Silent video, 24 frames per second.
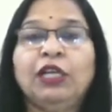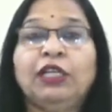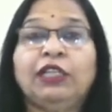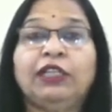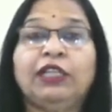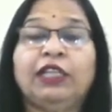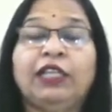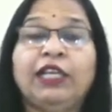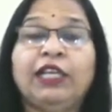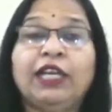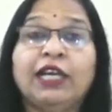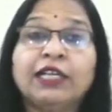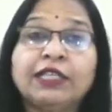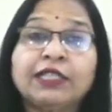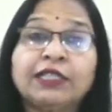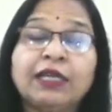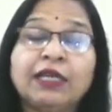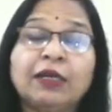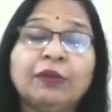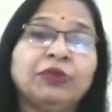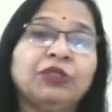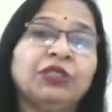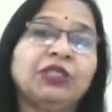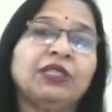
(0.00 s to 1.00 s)
the
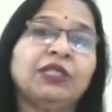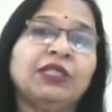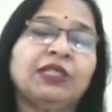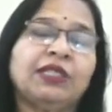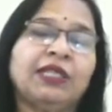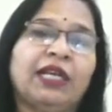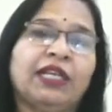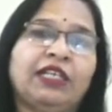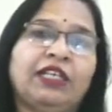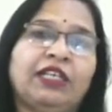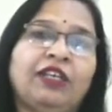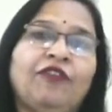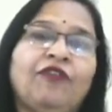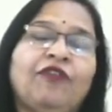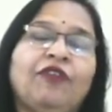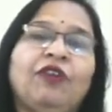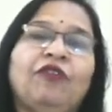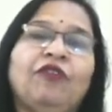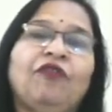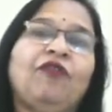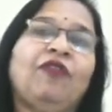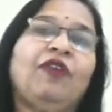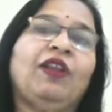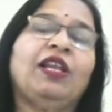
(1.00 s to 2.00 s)
assumptions that different
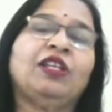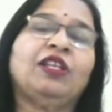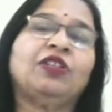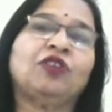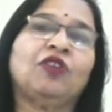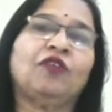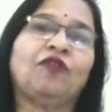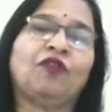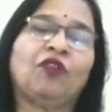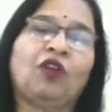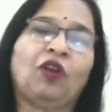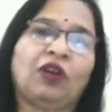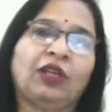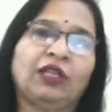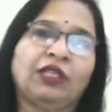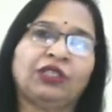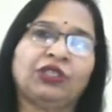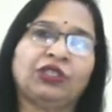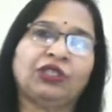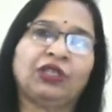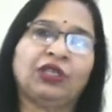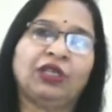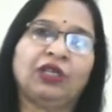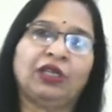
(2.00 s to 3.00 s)
fields of
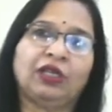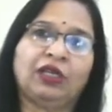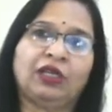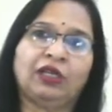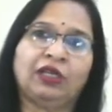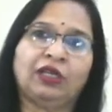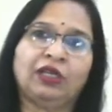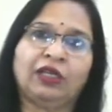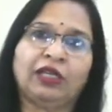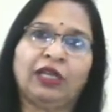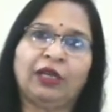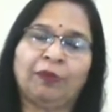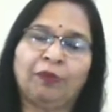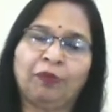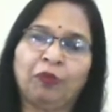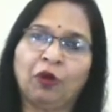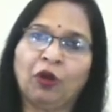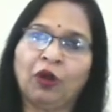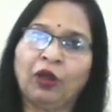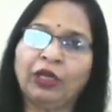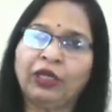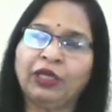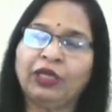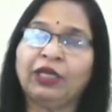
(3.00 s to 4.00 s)
knowledge
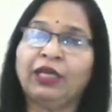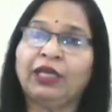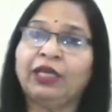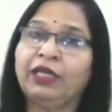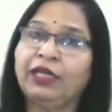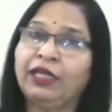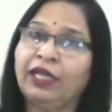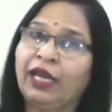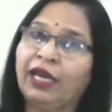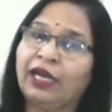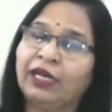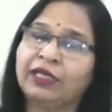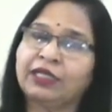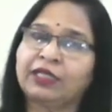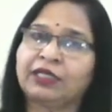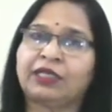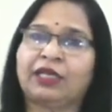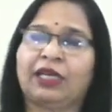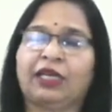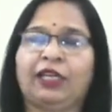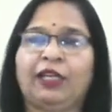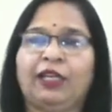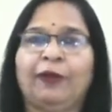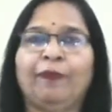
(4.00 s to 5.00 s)
employ in their
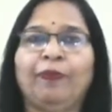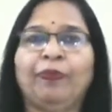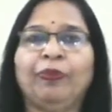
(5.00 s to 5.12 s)
study.